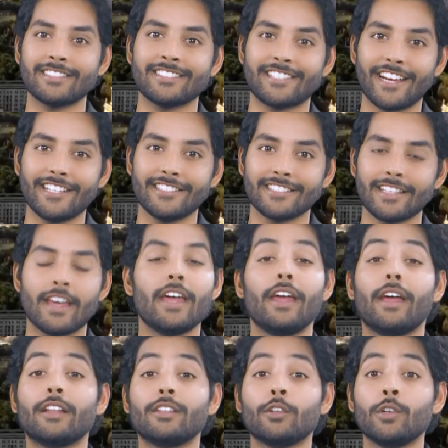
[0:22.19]
States?
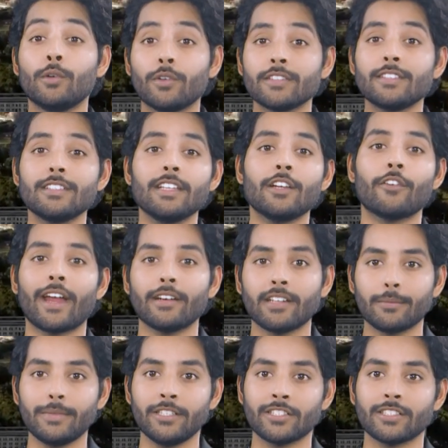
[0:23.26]
The University Grant
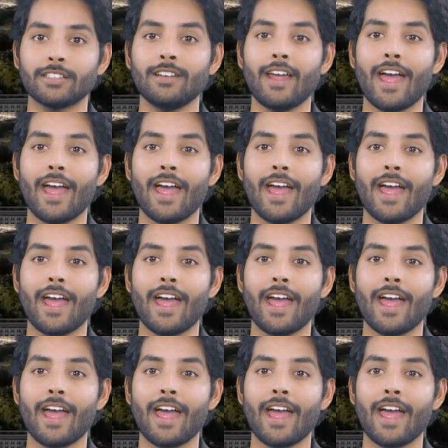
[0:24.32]
Commission